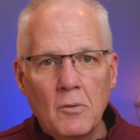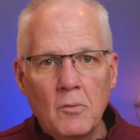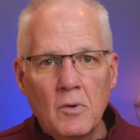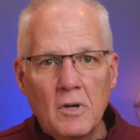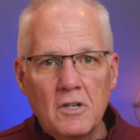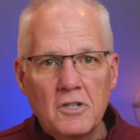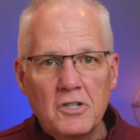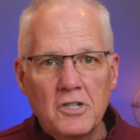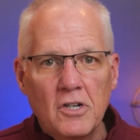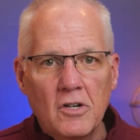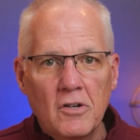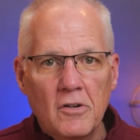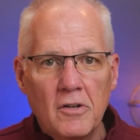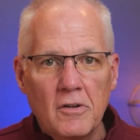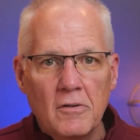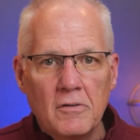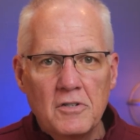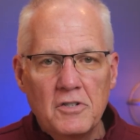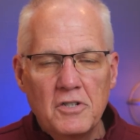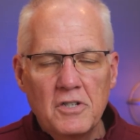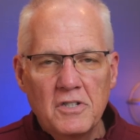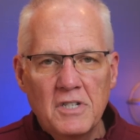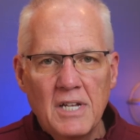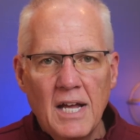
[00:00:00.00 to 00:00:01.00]
I want to show you
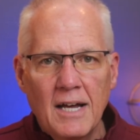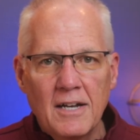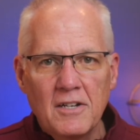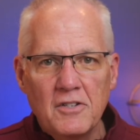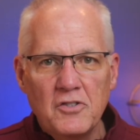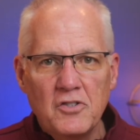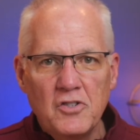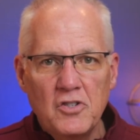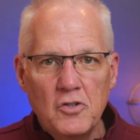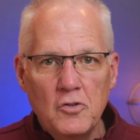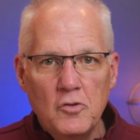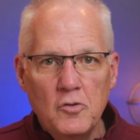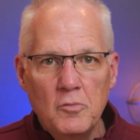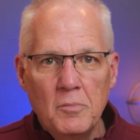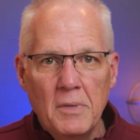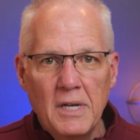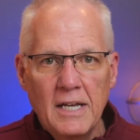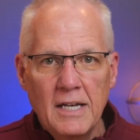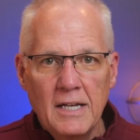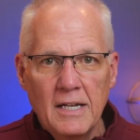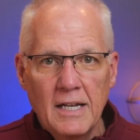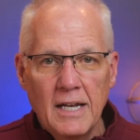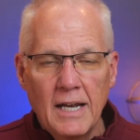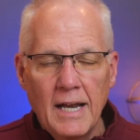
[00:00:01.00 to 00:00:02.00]
is just how to zoom
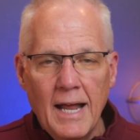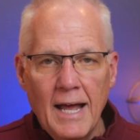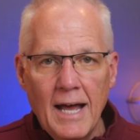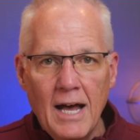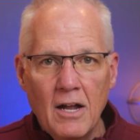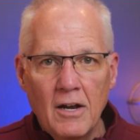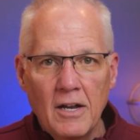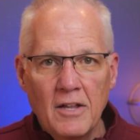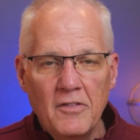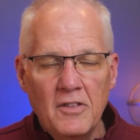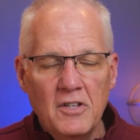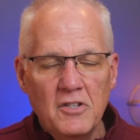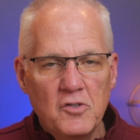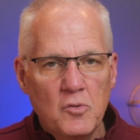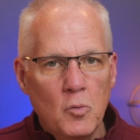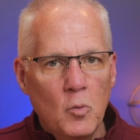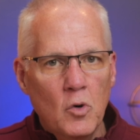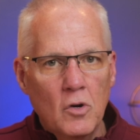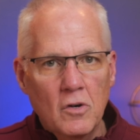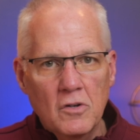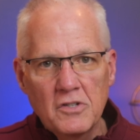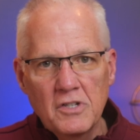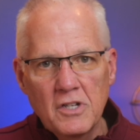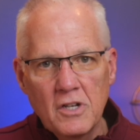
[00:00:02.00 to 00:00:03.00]
in and out. And this
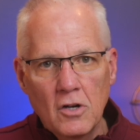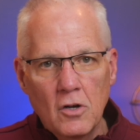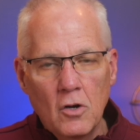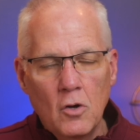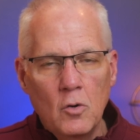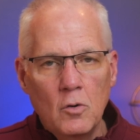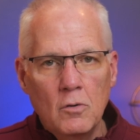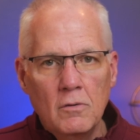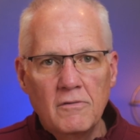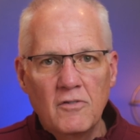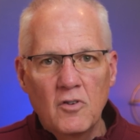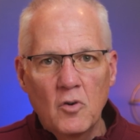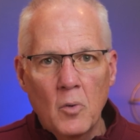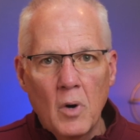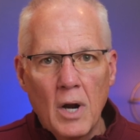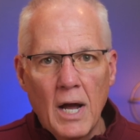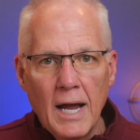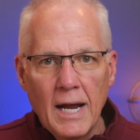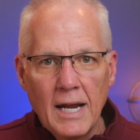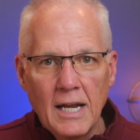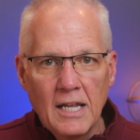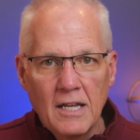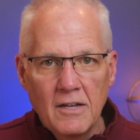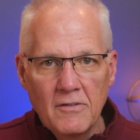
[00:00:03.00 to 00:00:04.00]
works in a whole
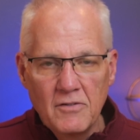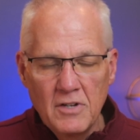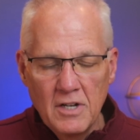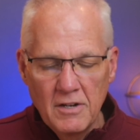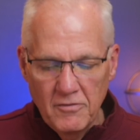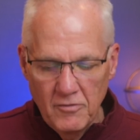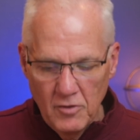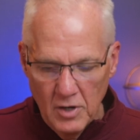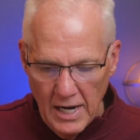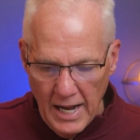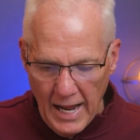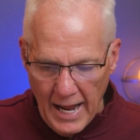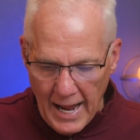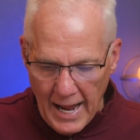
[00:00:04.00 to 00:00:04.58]
variety of different